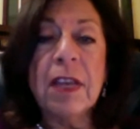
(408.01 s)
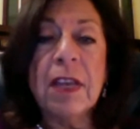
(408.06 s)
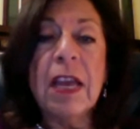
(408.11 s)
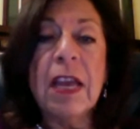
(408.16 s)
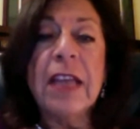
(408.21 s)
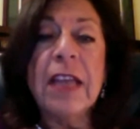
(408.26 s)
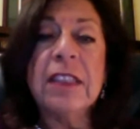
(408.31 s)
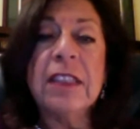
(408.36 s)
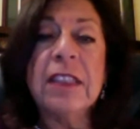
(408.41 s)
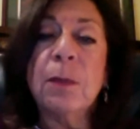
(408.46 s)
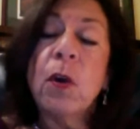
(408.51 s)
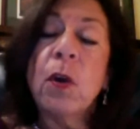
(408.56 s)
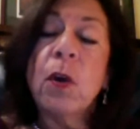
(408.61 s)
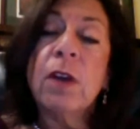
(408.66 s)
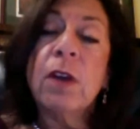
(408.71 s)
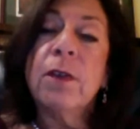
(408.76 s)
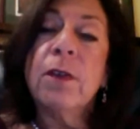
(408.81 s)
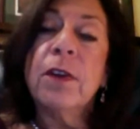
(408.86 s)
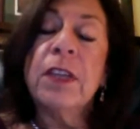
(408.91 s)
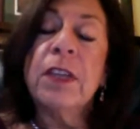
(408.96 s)
it's important
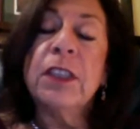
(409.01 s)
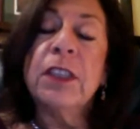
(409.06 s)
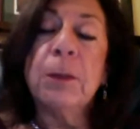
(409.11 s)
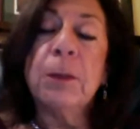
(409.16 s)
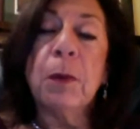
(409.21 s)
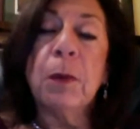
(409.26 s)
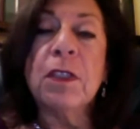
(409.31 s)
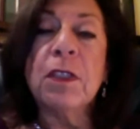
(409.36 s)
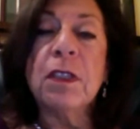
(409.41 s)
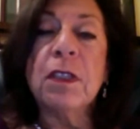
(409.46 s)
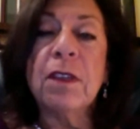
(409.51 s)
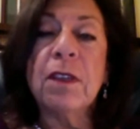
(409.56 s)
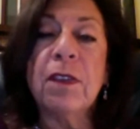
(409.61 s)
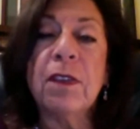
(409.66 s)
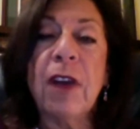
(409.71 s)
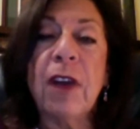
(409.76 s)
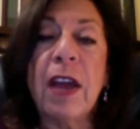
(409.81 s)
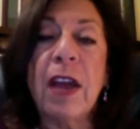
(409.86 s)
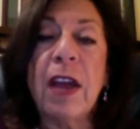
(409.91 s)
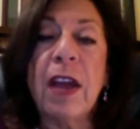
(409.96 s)
for each person to
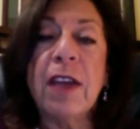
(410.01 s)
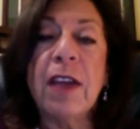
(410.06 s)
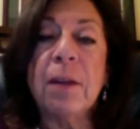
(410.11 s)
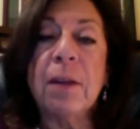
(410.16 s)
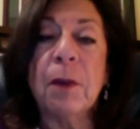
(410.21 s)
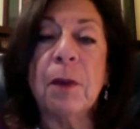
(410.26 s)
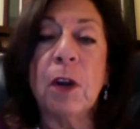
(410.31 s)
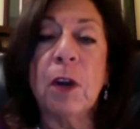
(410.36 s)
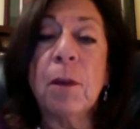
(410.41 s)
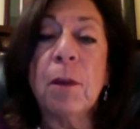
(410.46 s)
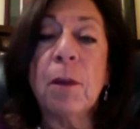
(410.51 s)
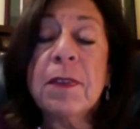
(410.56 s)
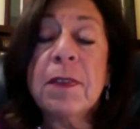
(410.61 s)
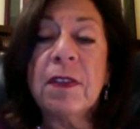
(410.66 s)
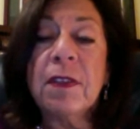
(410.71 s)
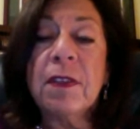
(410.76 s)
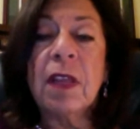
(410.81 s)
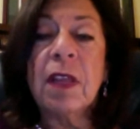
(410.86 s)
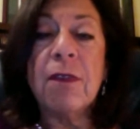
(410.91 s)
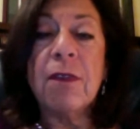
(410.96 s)
find a purpose
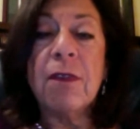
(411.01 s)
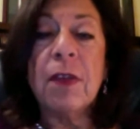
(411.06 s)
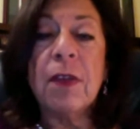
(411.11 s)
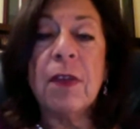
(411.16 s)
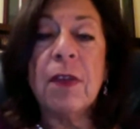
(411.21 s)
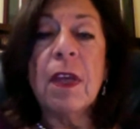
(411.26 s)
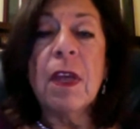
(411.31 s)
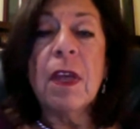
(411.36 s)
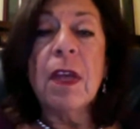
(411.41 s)
in life,